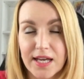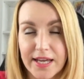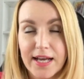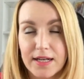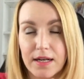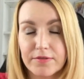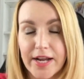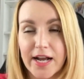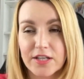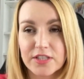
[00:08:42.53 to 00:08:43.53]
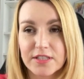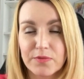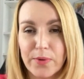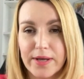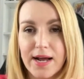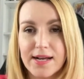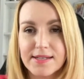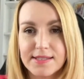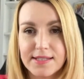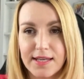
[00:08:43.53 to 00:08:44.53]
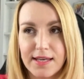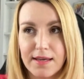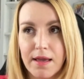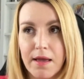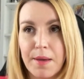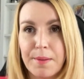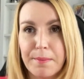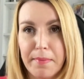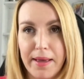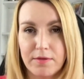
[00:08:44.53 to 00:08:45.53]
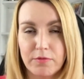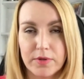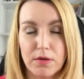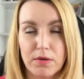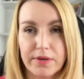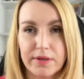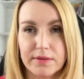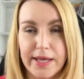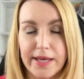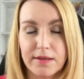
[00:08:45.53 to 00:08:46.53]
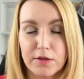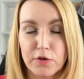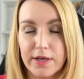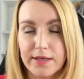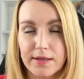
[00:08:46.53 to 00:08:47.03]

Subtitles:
I get a reaction when I see men with long nail,